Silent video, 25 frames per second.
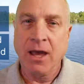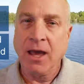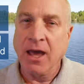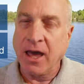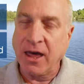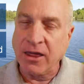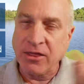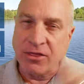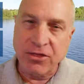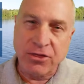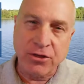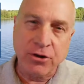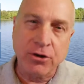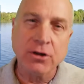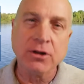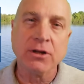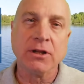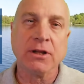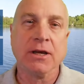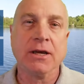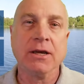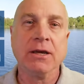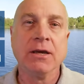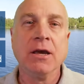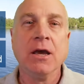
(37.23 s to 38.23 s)
And
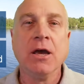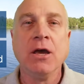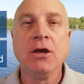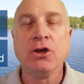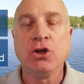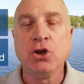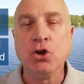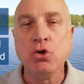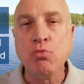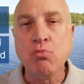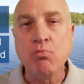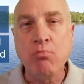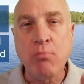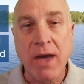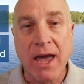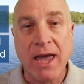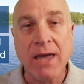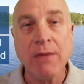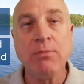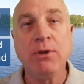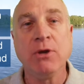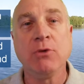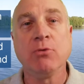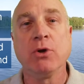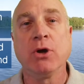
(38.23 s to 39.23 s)
thirdly, you may
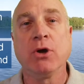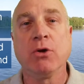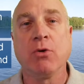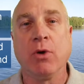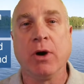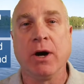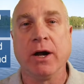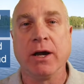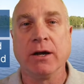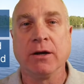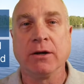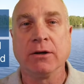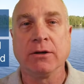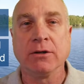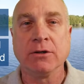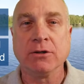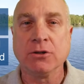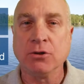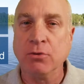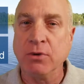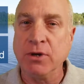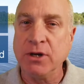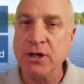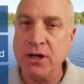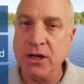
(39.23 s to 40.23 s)
be required
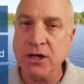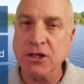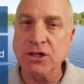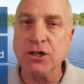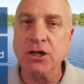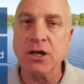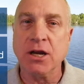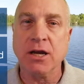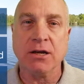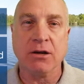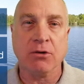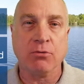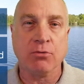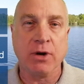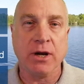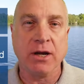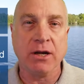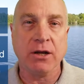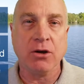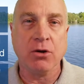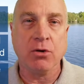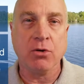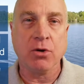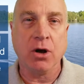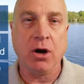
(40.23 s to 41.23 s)
to initiate a
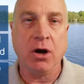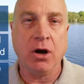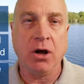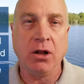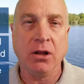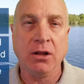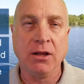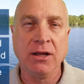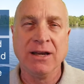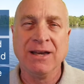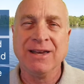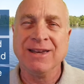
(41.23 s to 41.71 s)
radio call